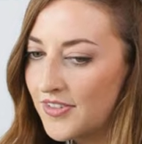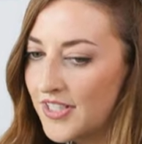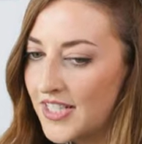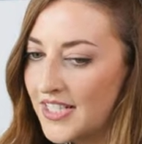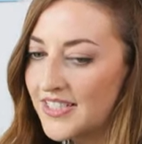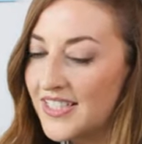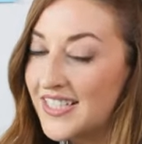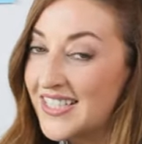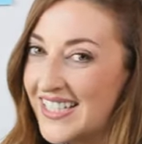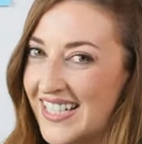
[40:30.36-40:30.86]
it's
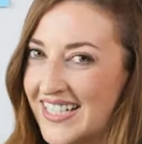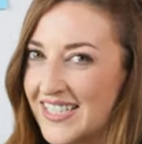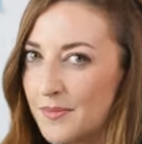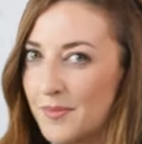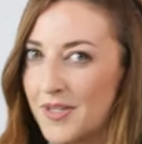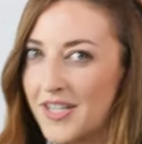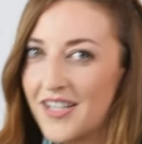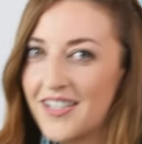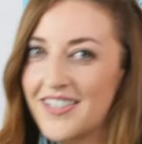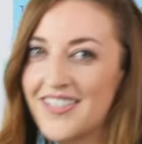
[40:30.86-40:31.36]
a
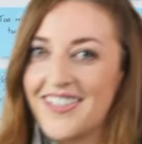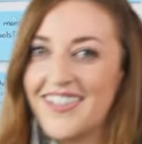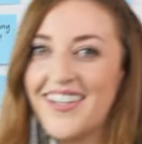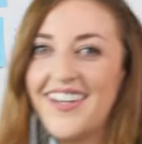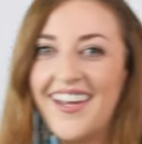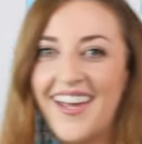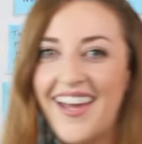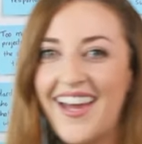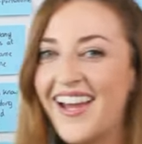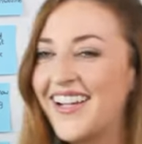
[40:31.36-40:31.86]
6-minute
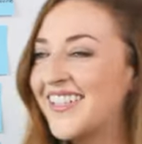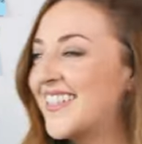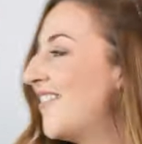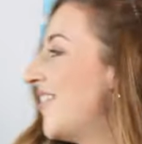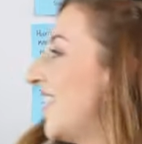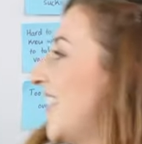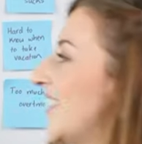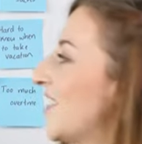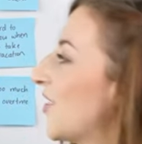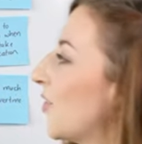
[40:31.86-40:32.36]
activity.
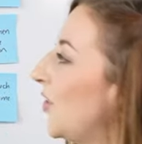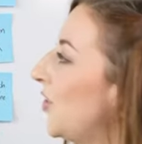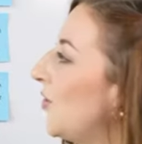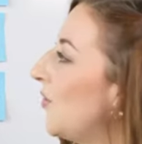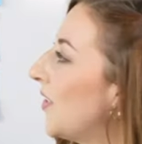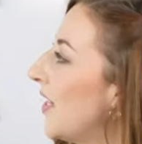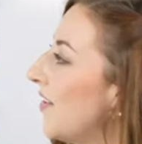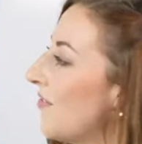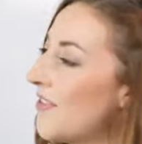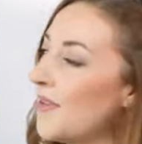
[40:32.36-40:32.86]
So you
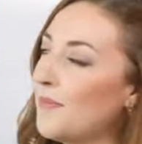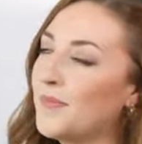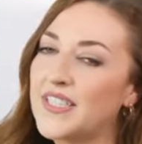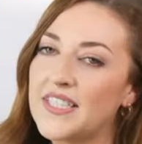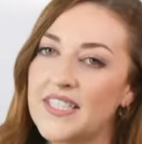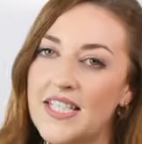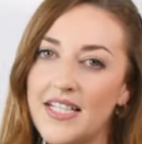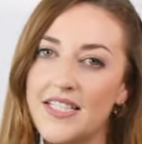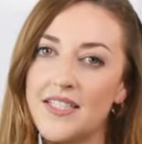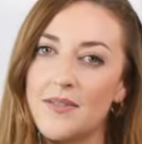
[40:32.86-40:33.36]
give them
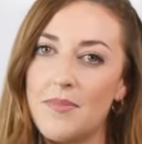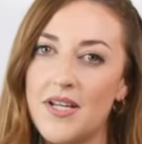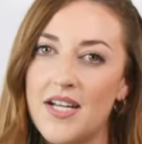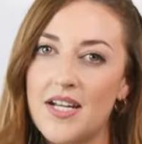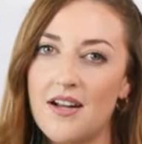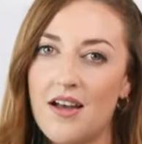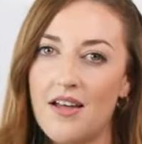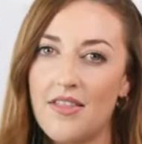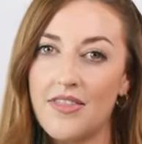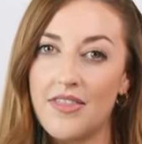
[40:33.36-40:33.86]
6
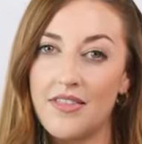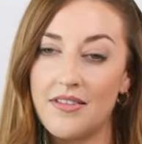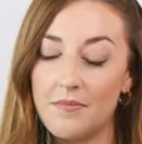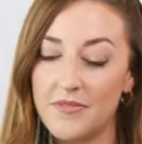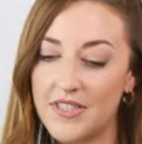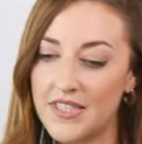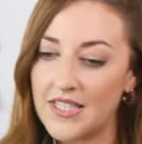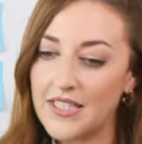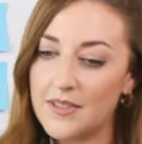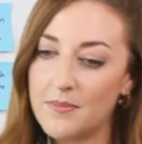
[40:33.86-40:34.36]

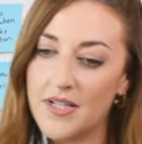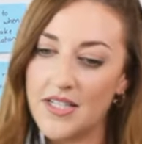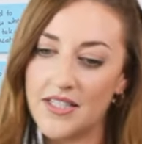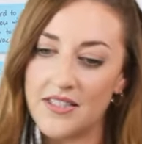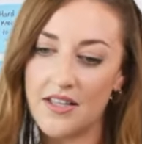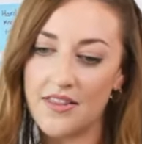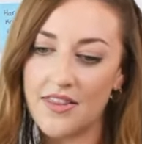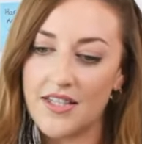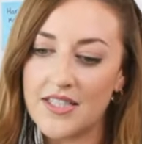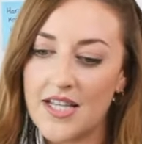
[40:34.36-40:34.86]
minutes on
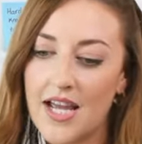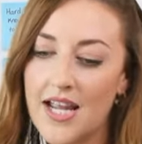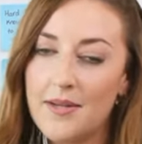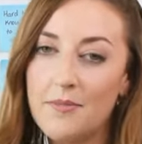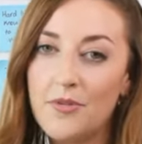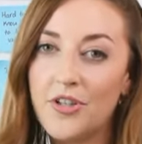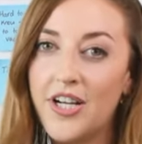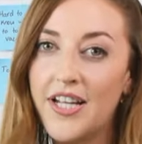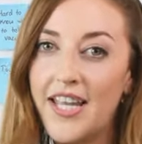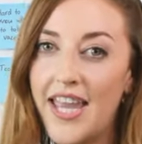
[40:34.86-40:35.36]
the timer
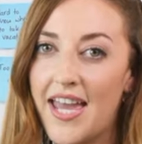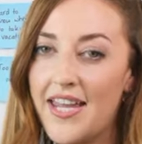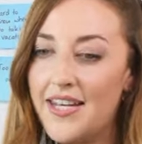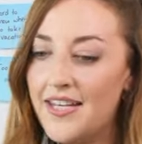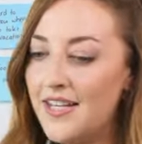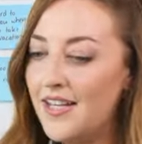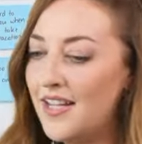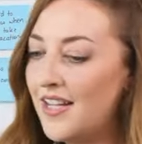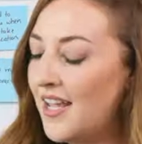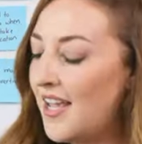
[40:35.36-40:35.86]
again.
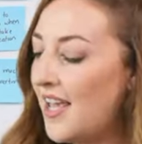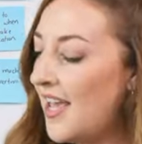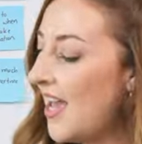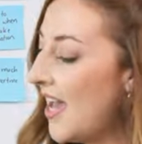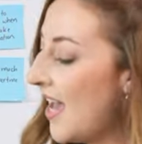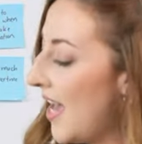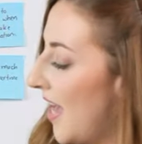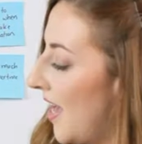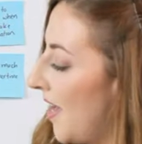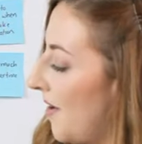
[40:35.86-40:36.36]

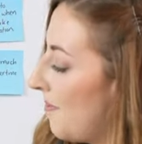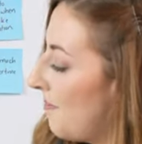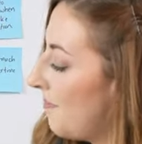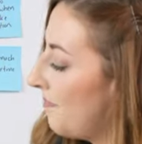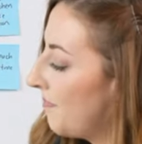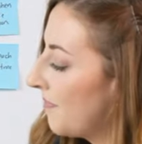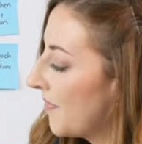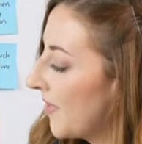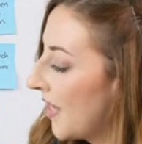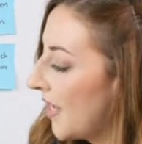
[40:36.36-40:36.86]

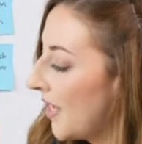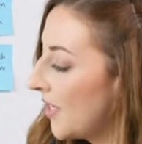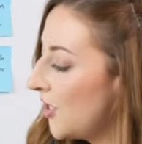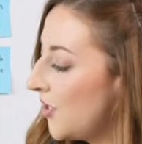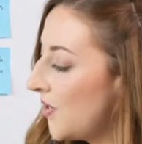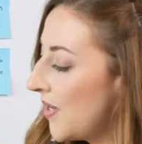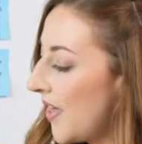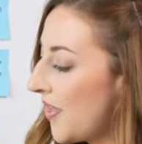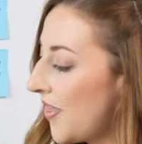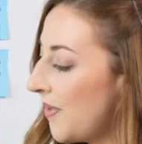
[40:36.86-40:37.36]
You
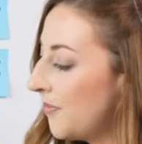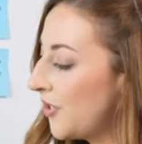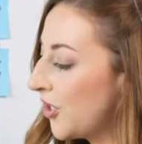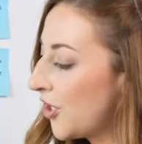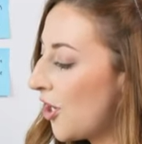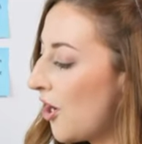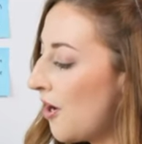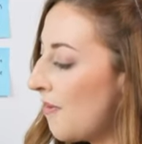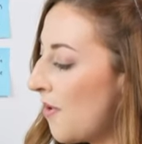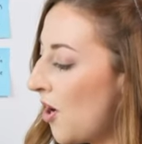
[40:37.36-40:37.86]
get them to
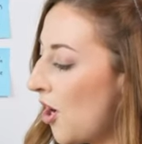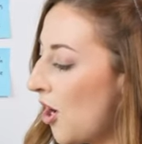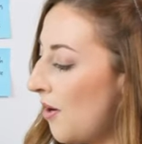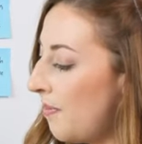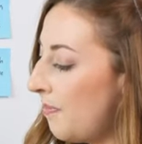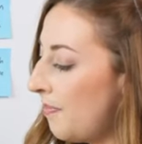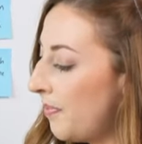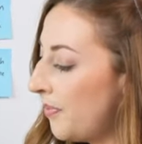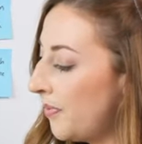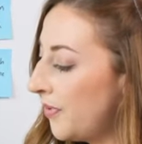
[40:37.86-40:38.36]
come up
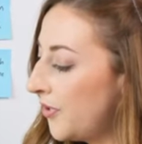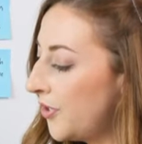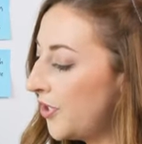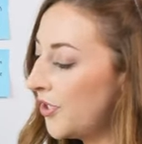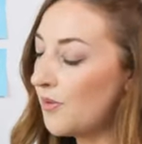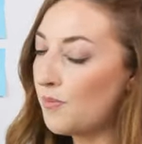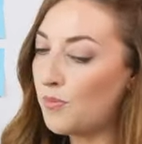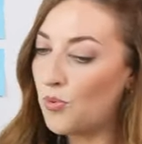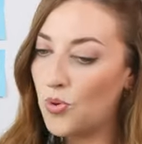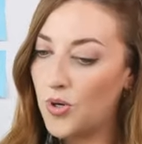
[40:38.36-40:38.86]
to the
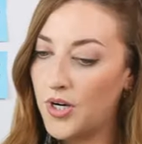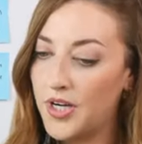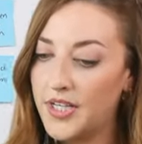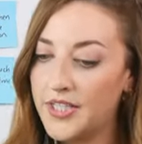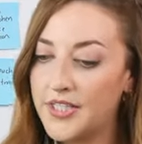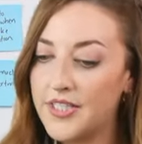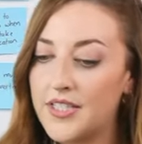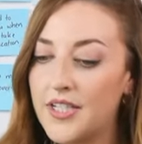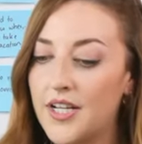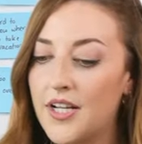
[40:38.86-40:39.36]
board,
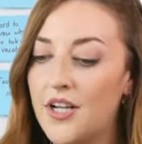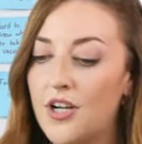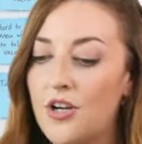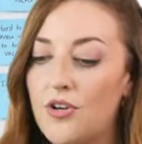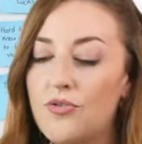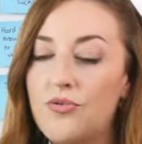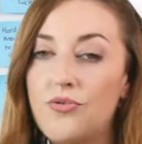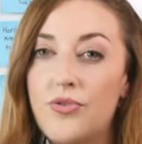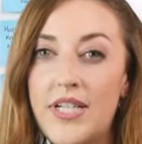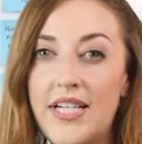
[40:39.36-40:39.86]

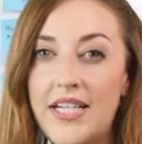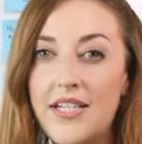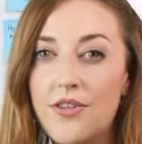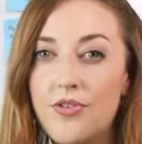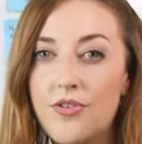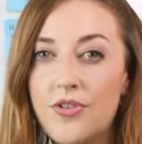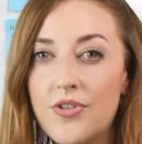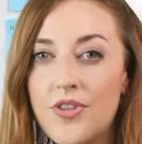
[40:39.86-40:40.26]
read through the